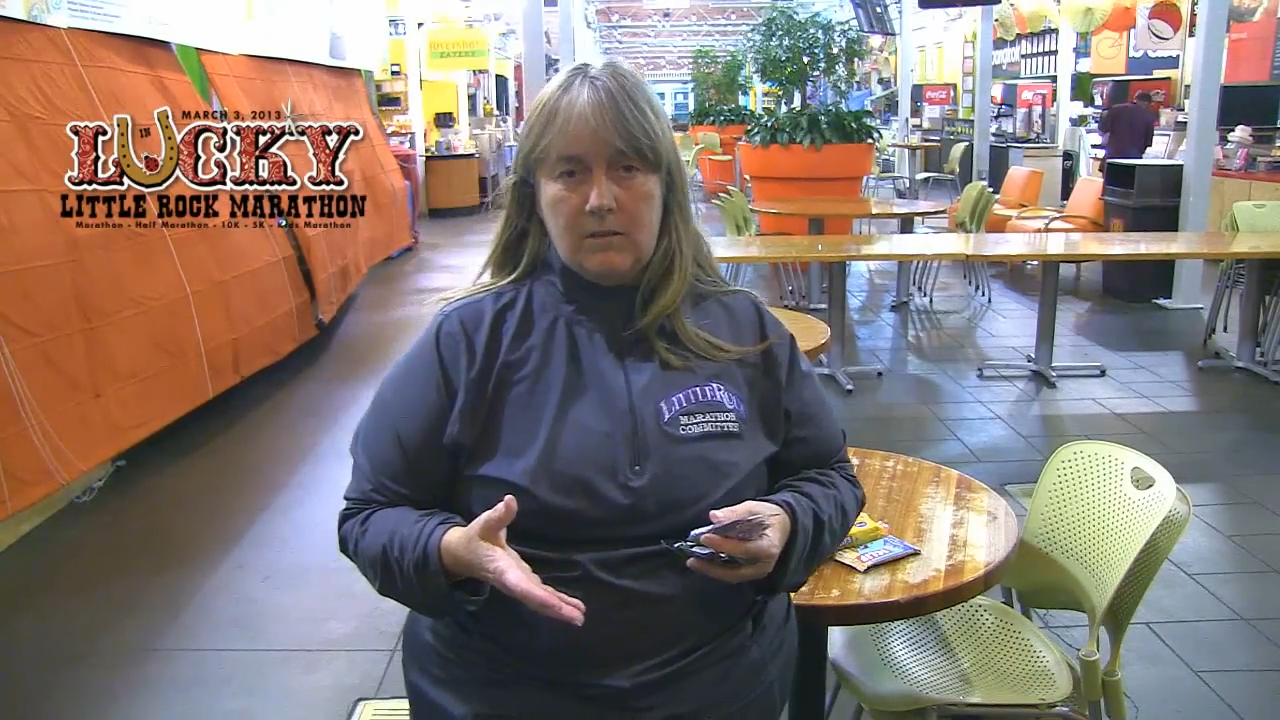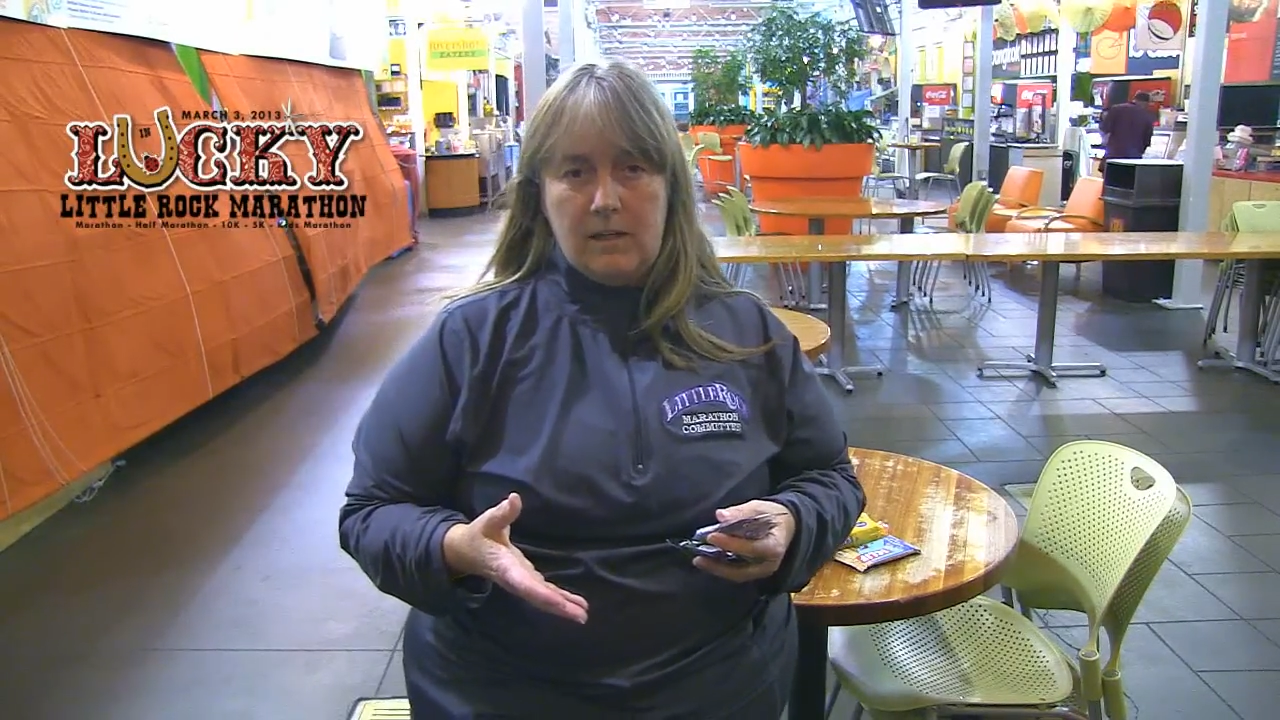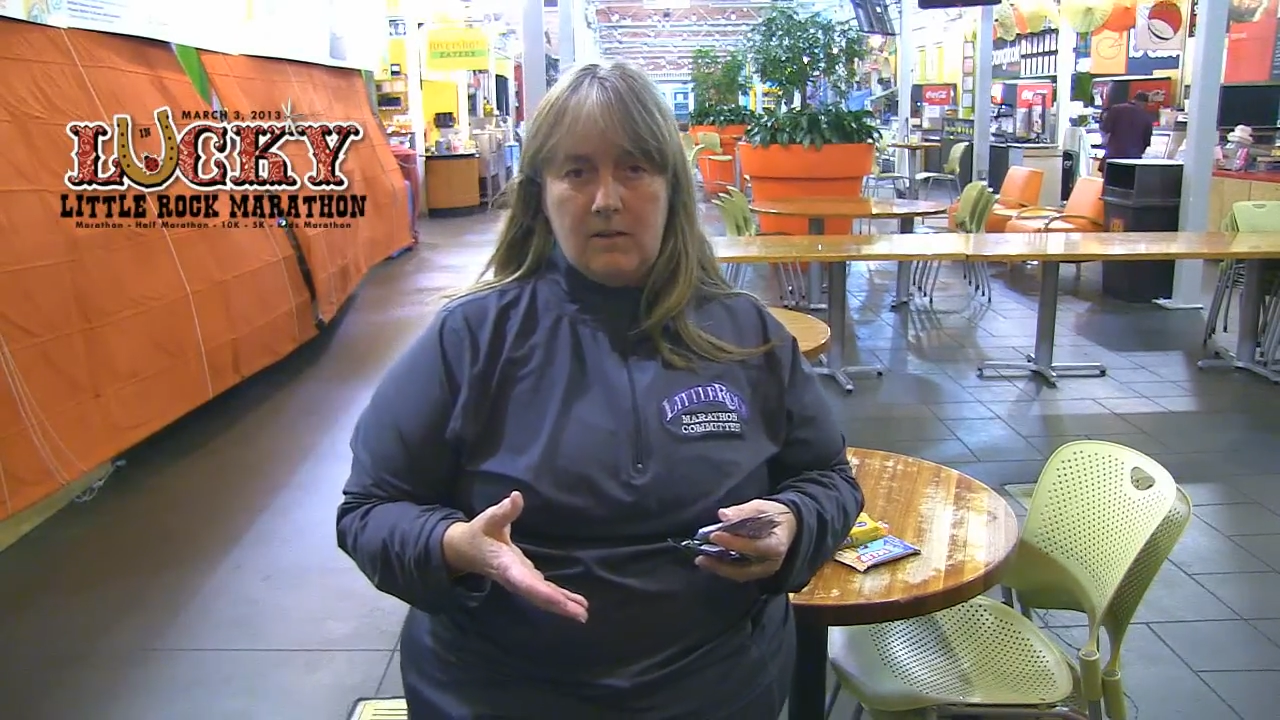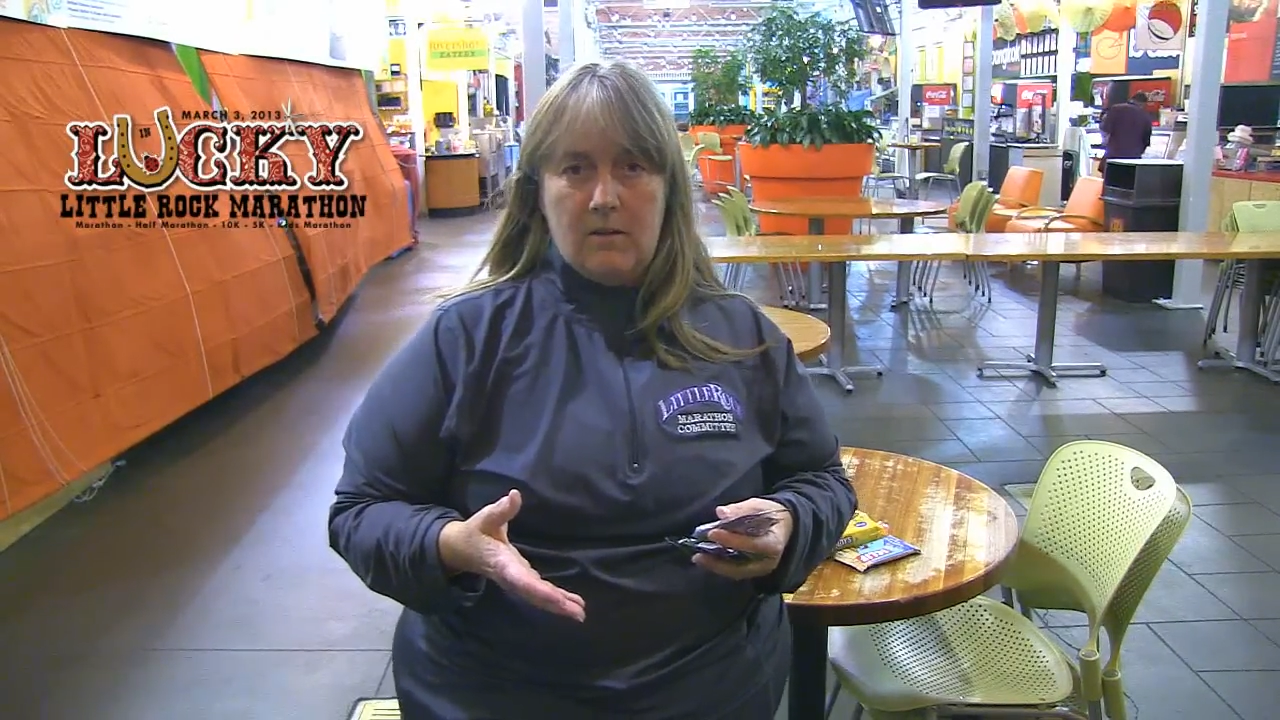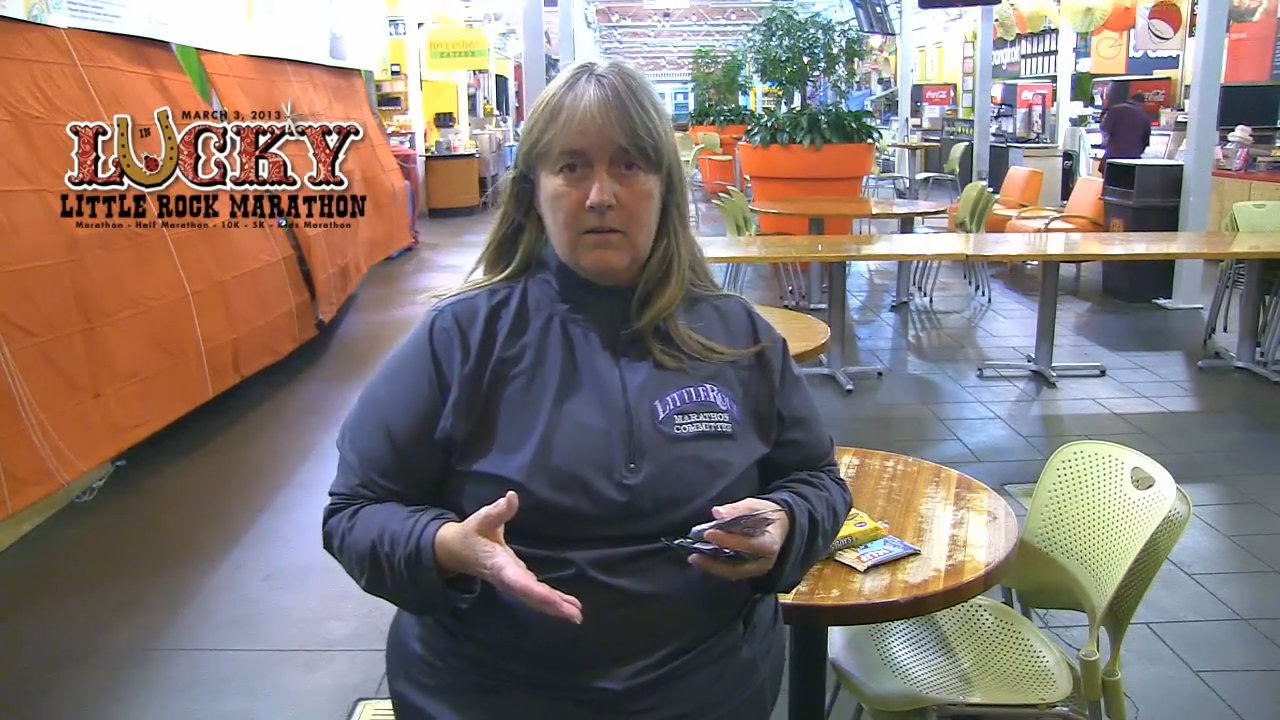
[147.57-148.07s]

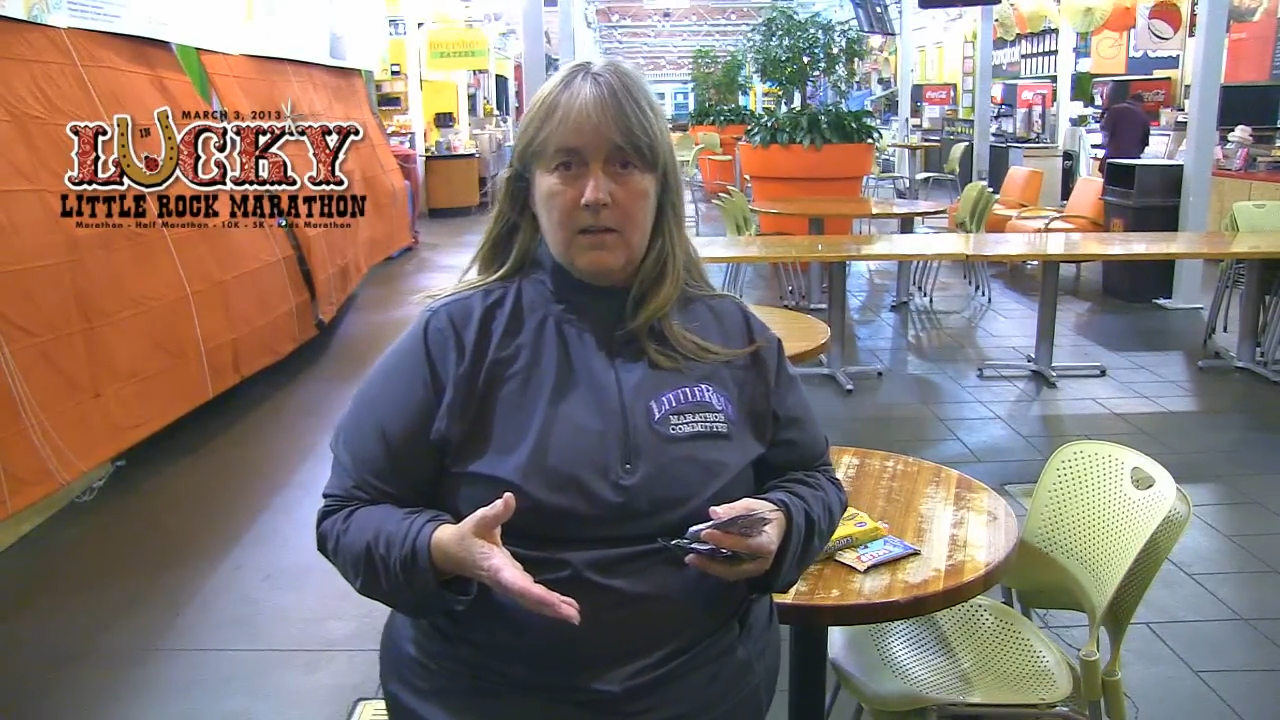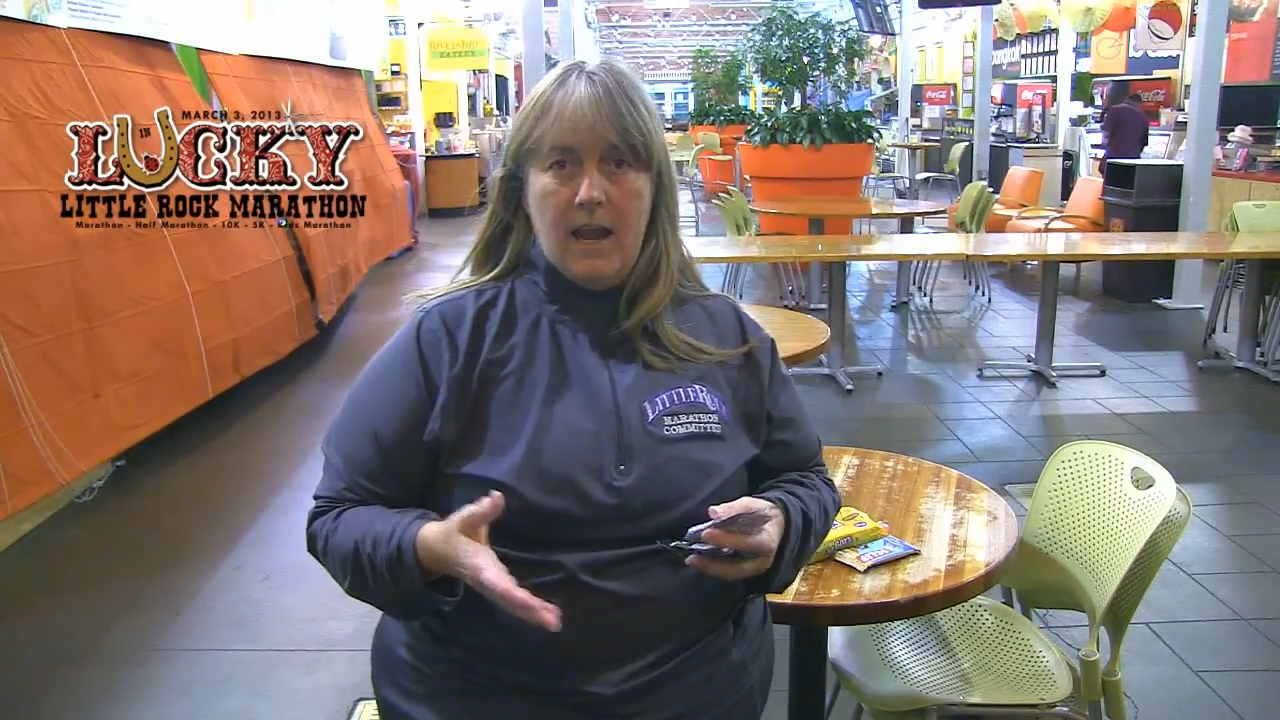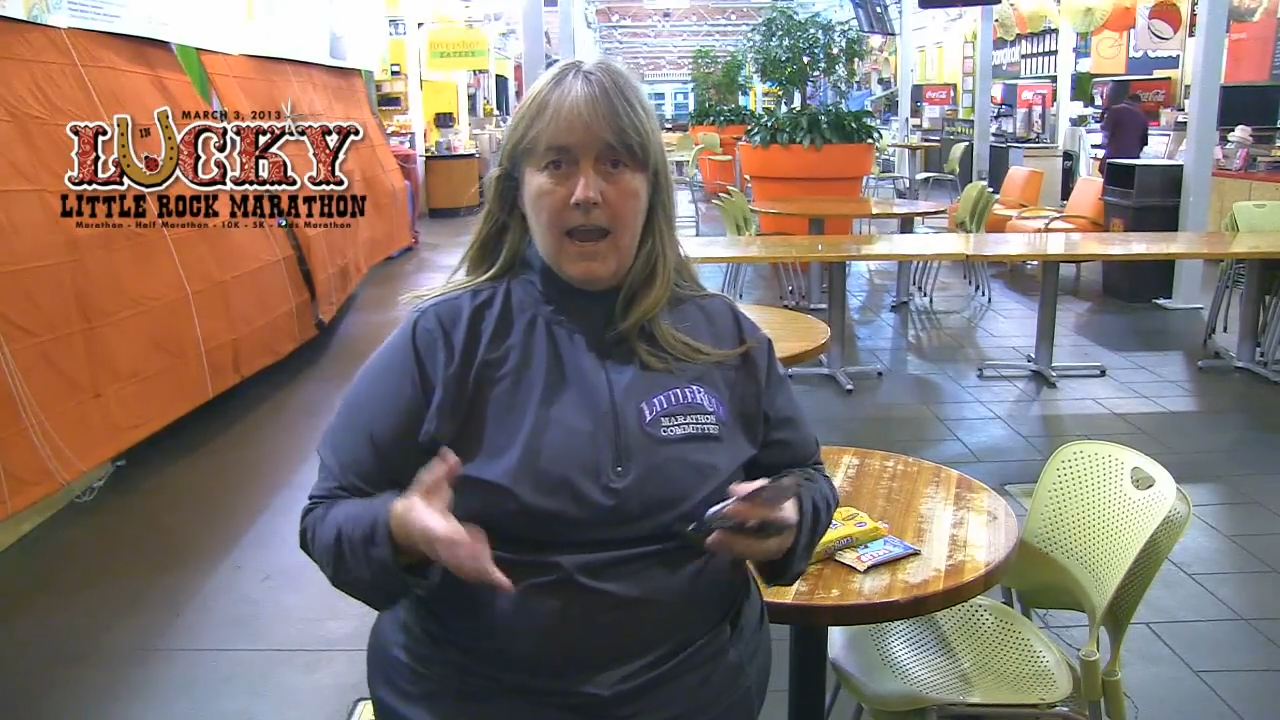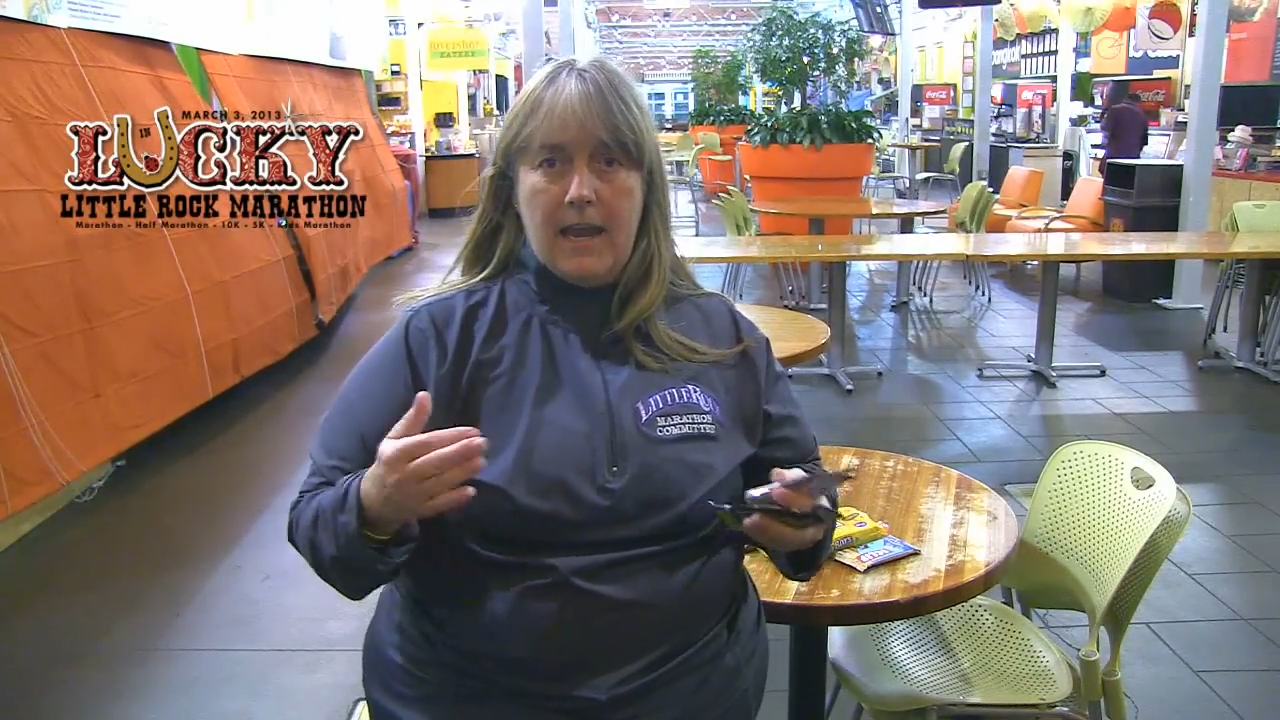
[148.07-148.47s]
day long